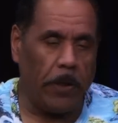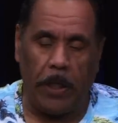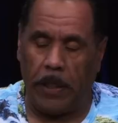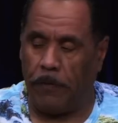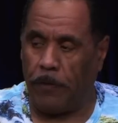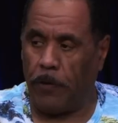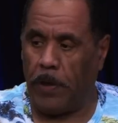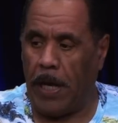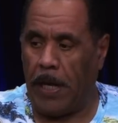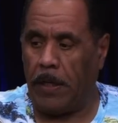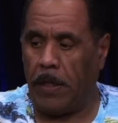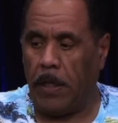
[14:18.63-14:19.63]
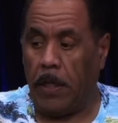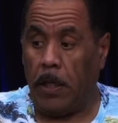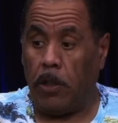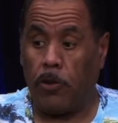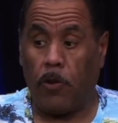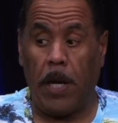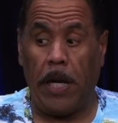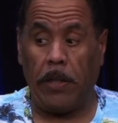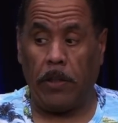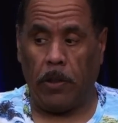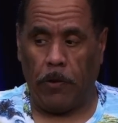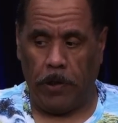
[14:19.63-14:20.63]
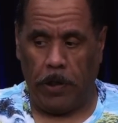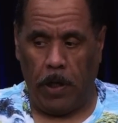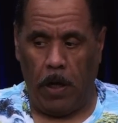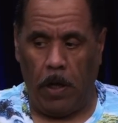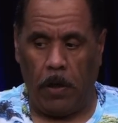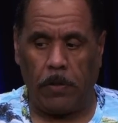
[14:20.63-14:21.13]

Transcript: And if you're not trying to learn it all,